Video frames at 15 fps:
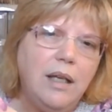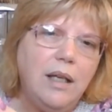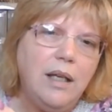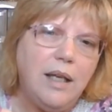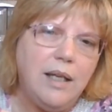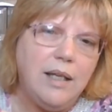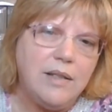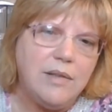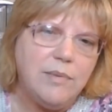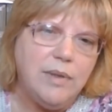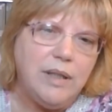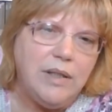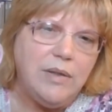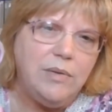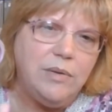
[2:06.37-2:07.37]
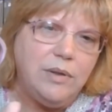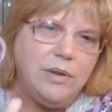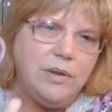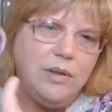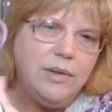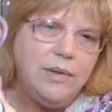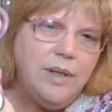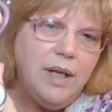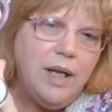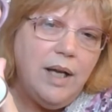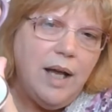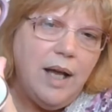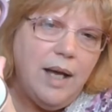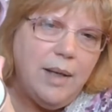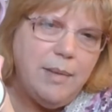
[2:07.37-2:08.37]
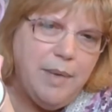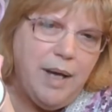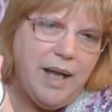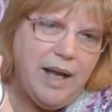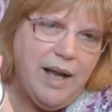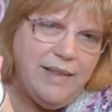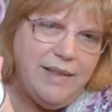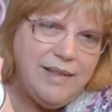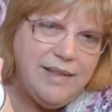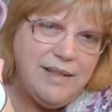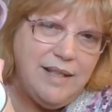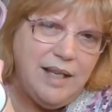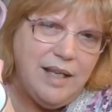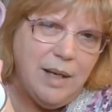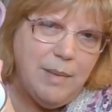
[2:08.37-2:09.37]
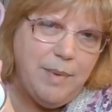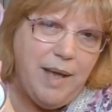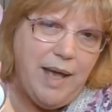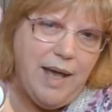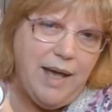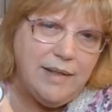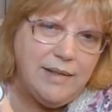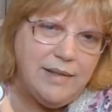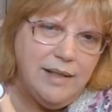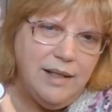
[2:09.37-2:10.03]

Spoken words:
is really cool. I got this teacup at